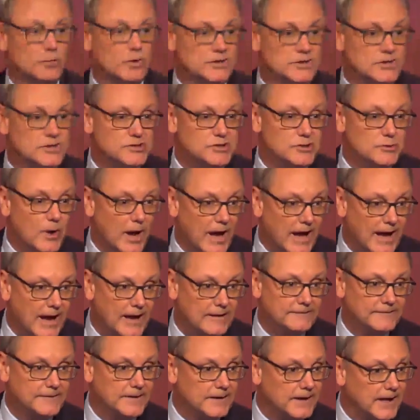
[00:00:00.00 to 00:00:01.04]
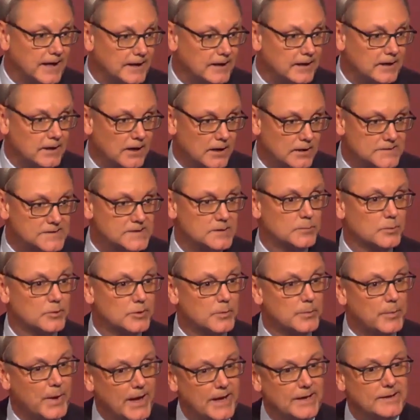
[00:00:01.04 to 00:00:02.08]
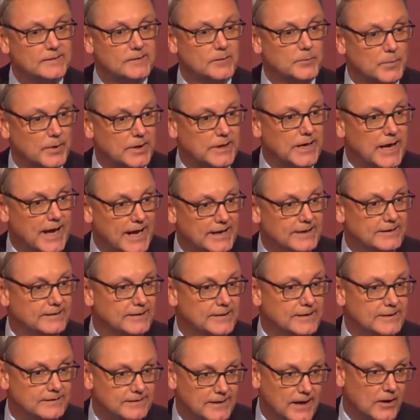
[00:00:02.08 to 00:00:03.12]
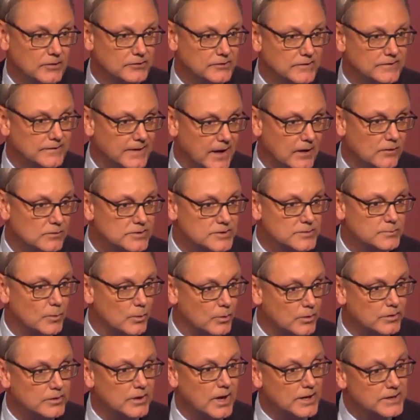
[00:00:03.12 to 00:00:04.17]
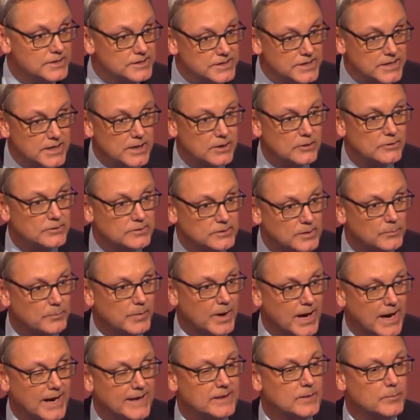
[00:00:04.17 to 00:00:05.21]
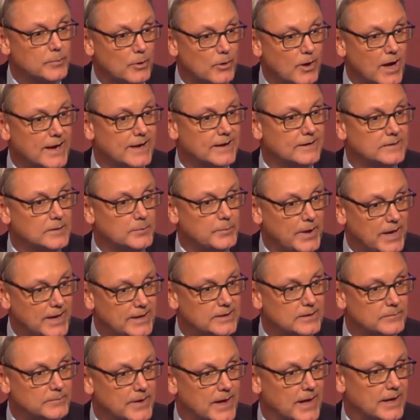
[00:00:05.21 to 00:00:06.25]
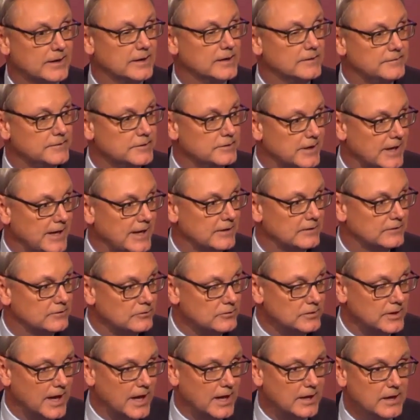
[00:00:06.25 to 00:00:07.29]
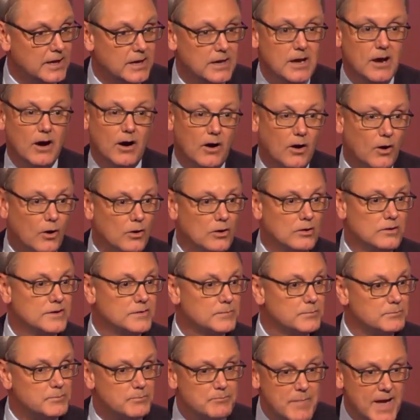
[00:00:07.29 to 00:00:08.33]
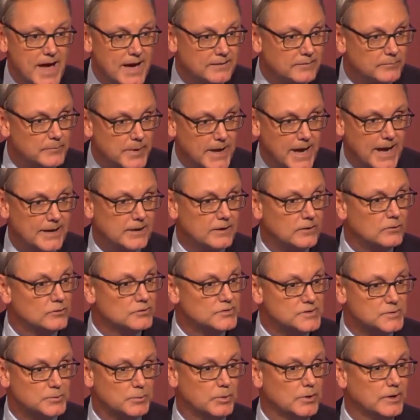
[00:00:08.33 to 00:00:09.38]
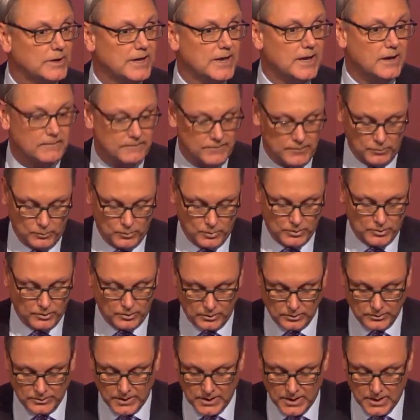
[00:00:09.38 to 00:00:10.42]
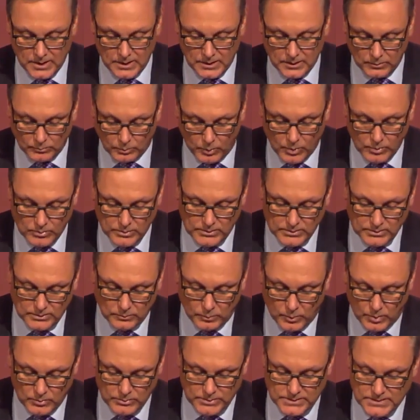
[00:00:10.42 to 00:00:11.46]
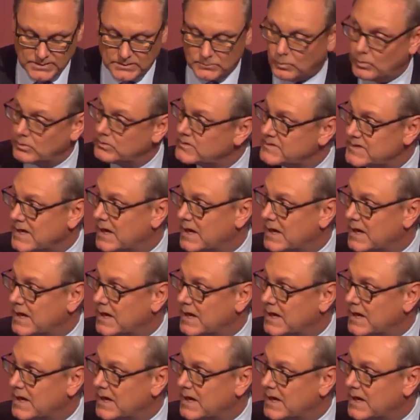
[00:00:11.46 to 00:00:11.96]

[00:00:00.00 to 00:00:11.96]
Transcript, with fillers: which is you have to get a customer to pay somebody eighteen thousand dollars more a year to buy the product to pay them that. And if you can't do that, all the mathematical splitting of the world won't, won't, won't